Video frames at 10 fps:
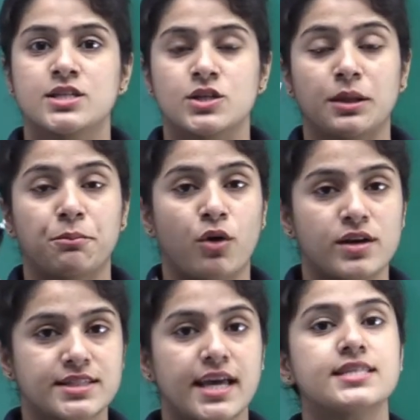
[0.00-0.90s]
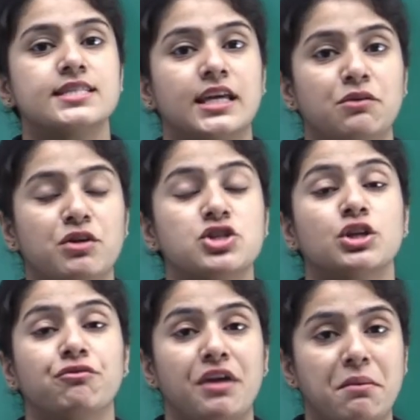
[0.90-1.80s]
So the process in
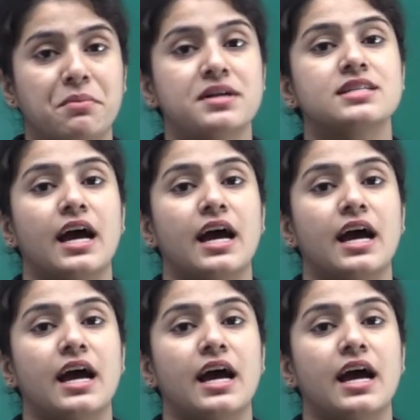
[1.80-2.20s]
which the vapors